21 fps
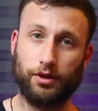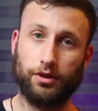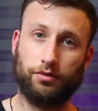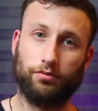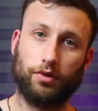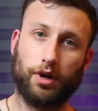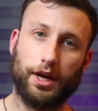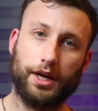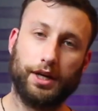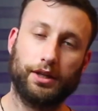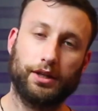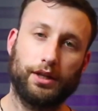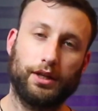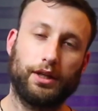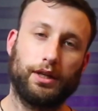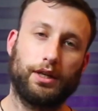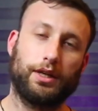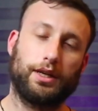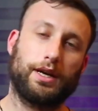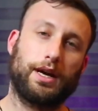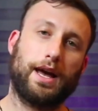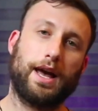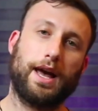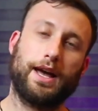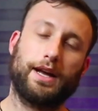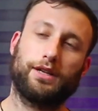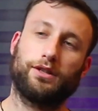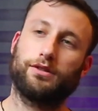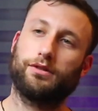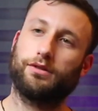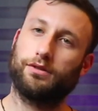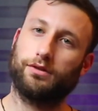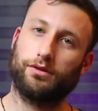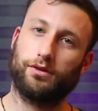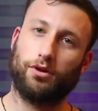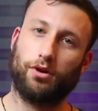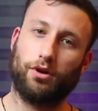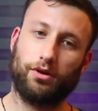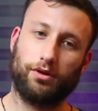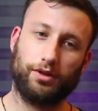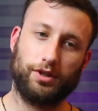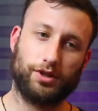Right? And
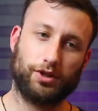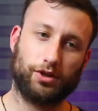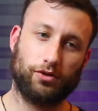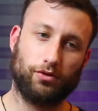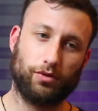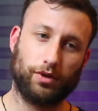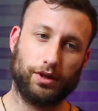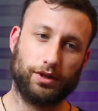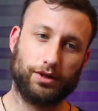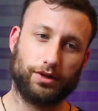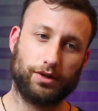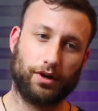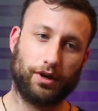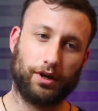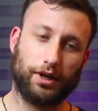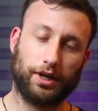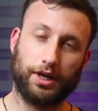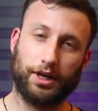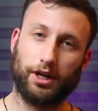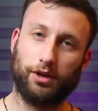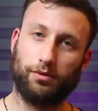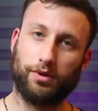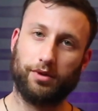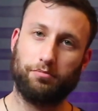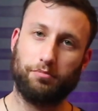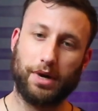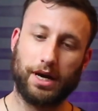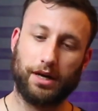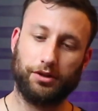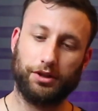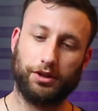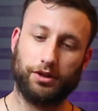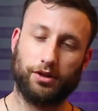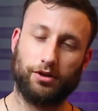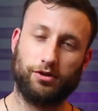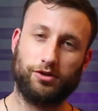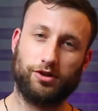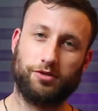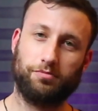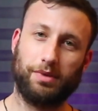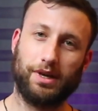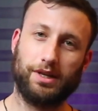all these chords are hitting with melody
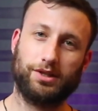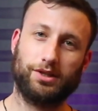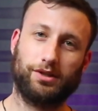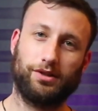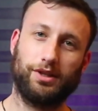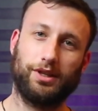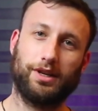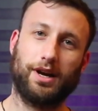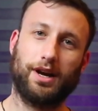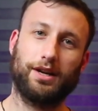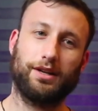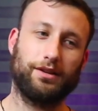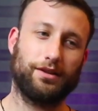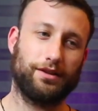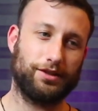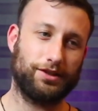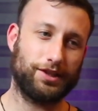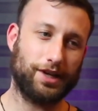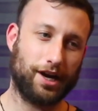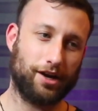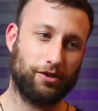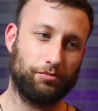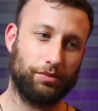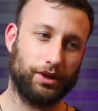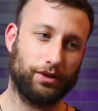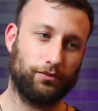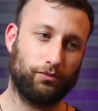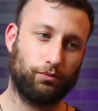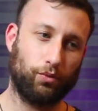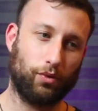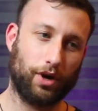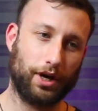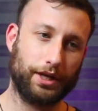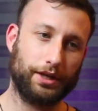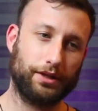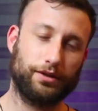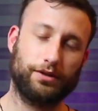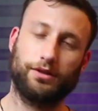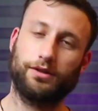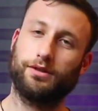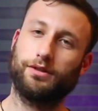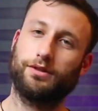notes basically on the downbeat of
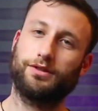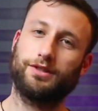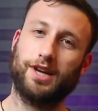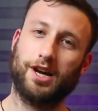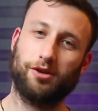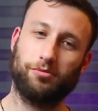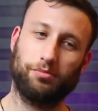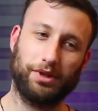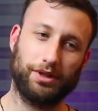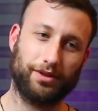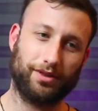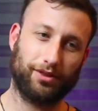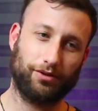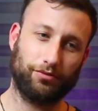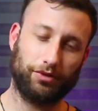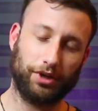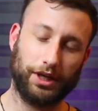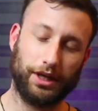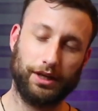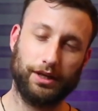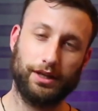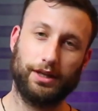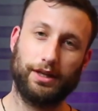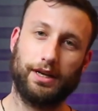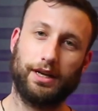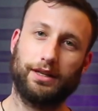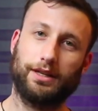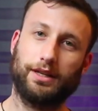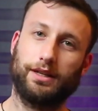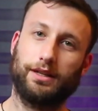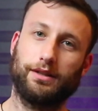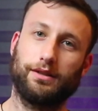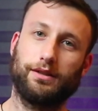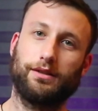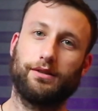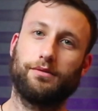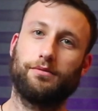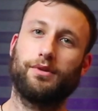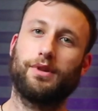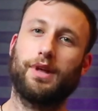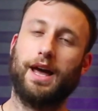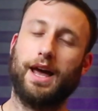1, downbeat of 3, and then
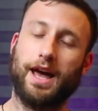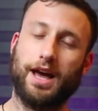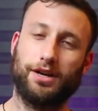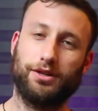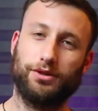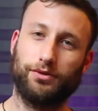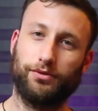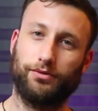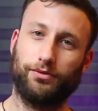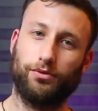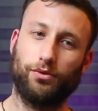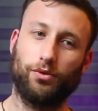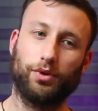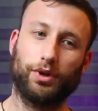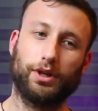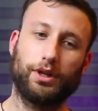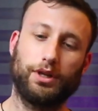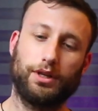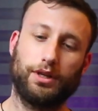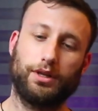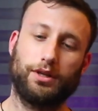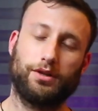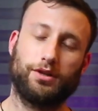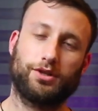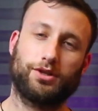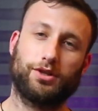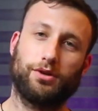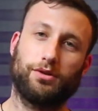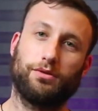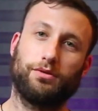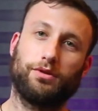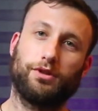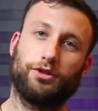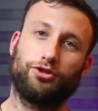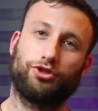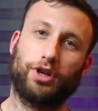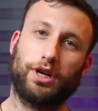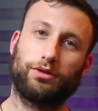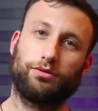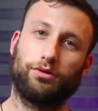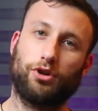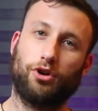the and of 4. So the
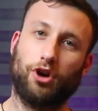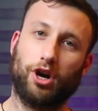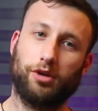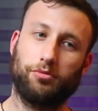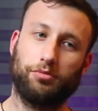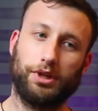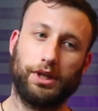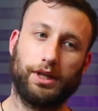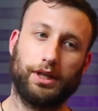general harmony